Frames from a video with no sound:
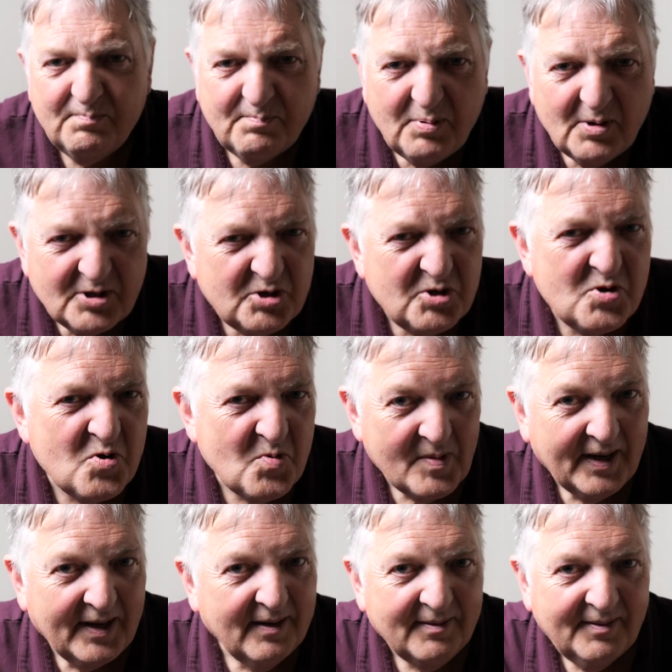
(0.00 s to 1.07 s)

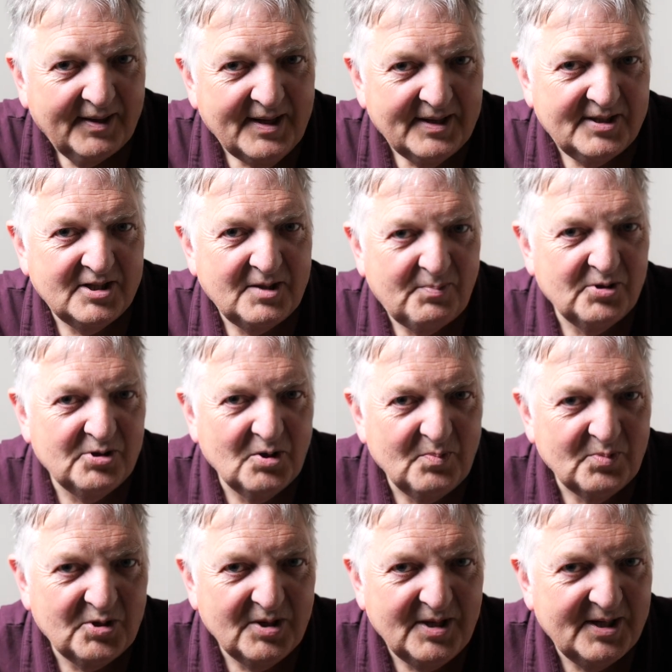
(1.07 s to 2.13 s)
presuming, and this is a
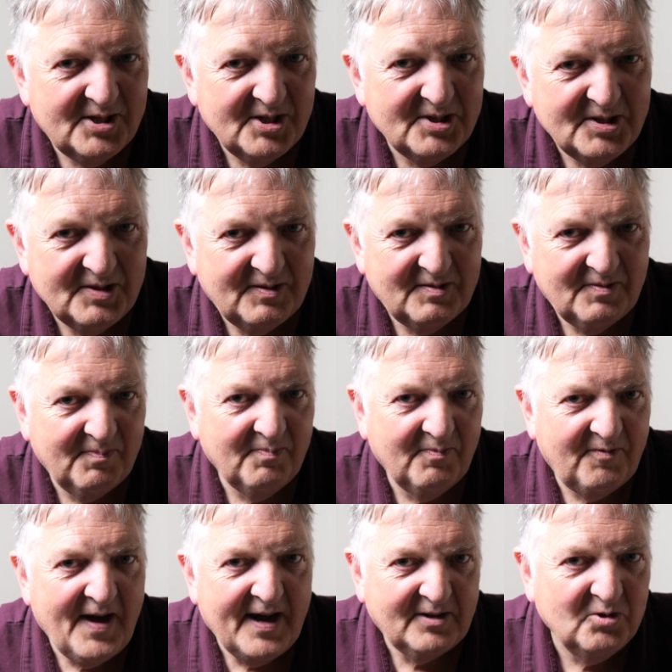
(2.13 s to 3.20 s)
presumption, this isn't
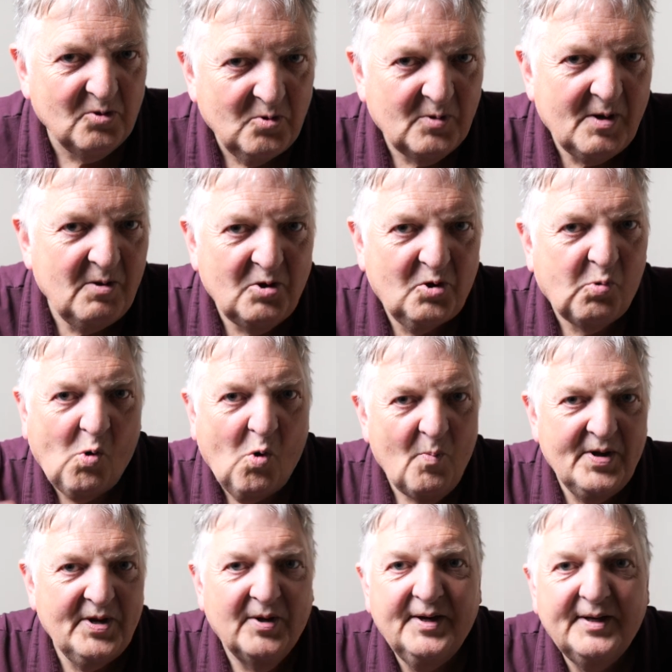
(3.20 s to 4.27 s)
fact, don't go out and quote
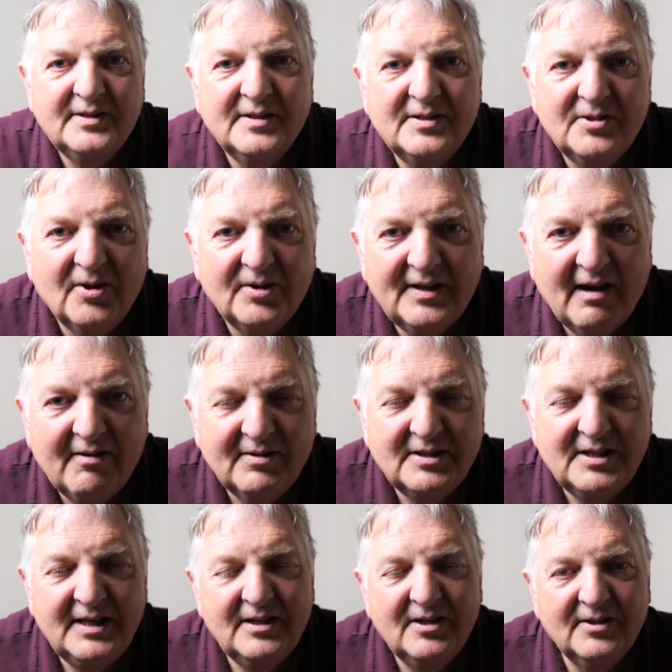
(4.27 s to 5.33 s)
me on it, it's not
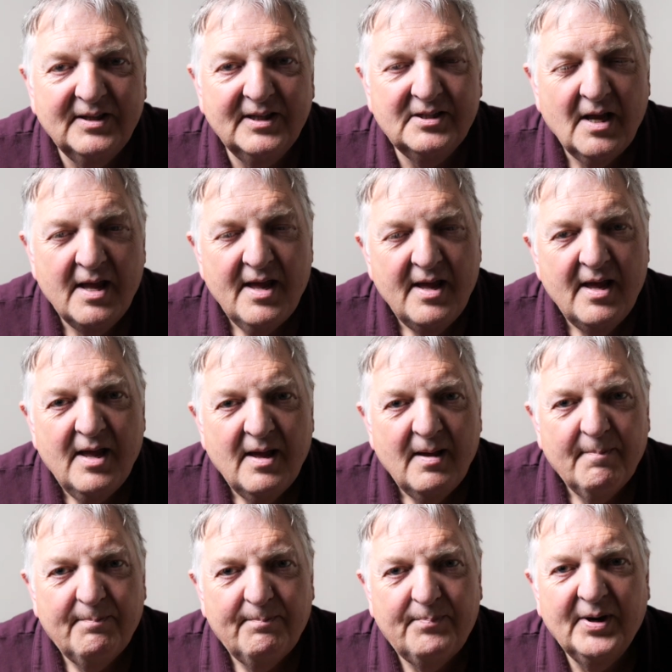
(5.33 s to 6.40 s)
guaranteed on this.
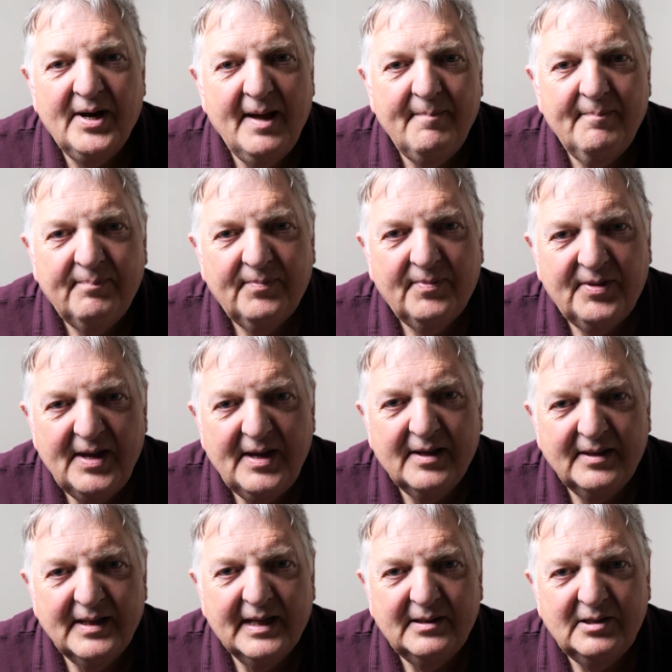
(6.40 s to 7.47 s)
But I'm
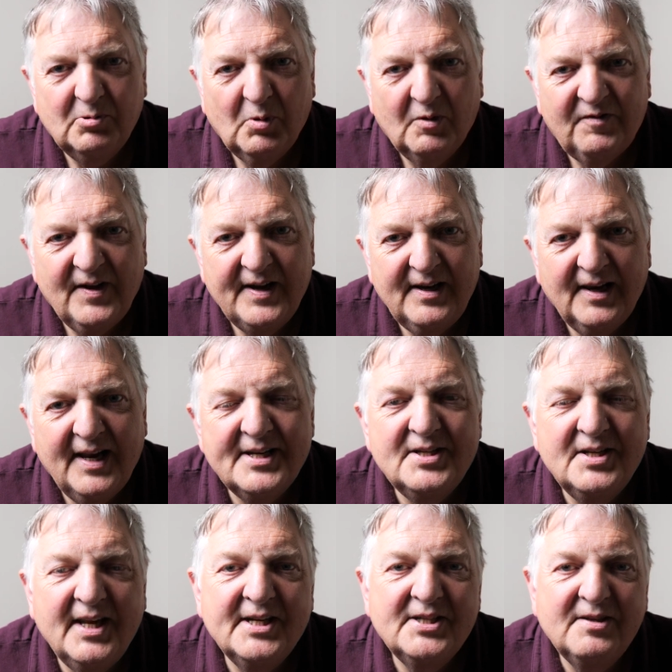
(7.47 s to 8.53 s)
thinking that you will find less
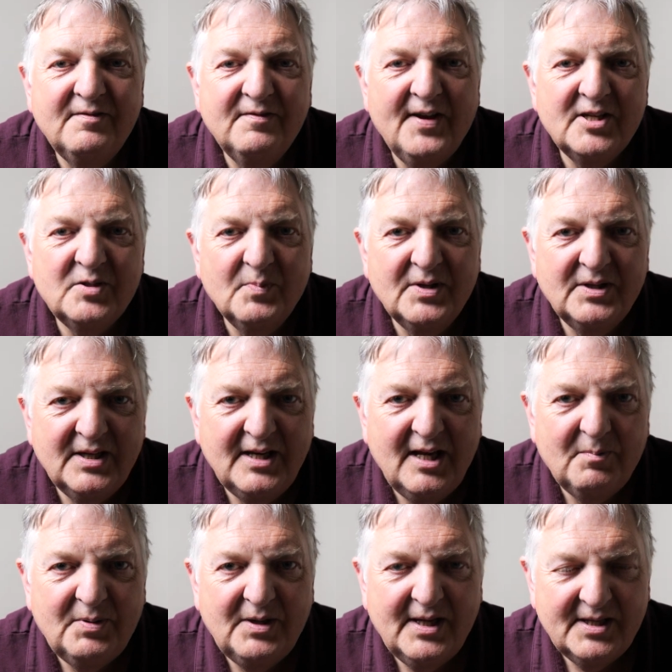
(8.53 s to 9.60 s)
and less investment in
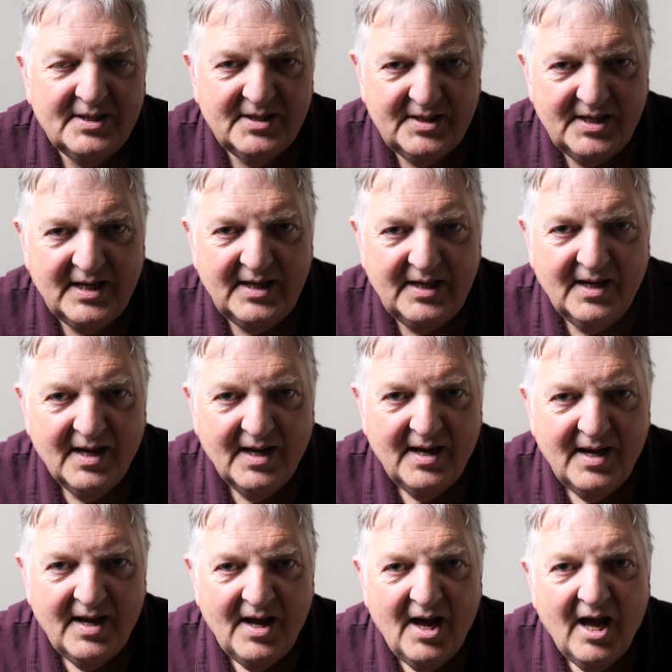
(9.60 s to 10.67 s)
APS-C
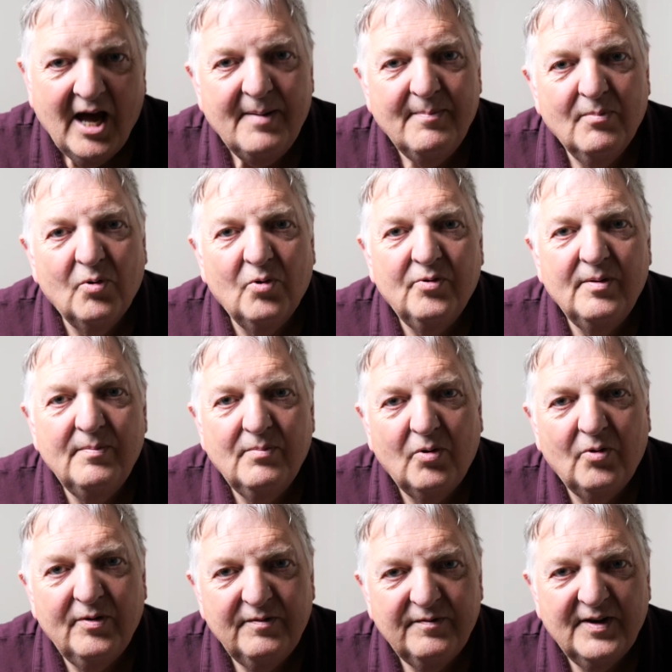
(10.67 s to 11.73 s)
and more and
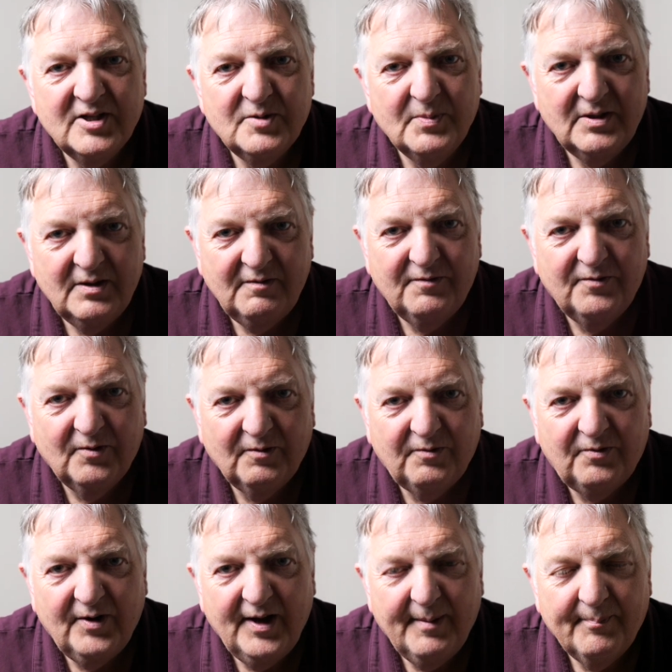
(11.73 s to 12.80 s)
more investment in full
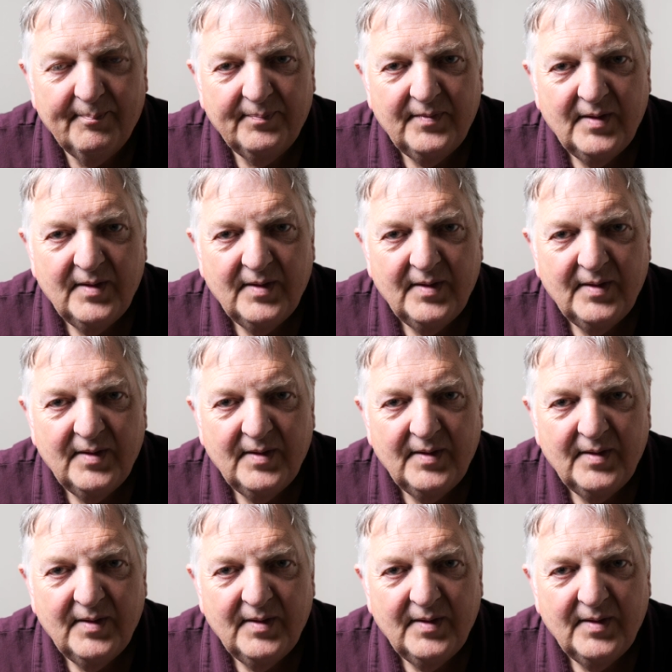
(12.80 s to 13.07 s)
frame.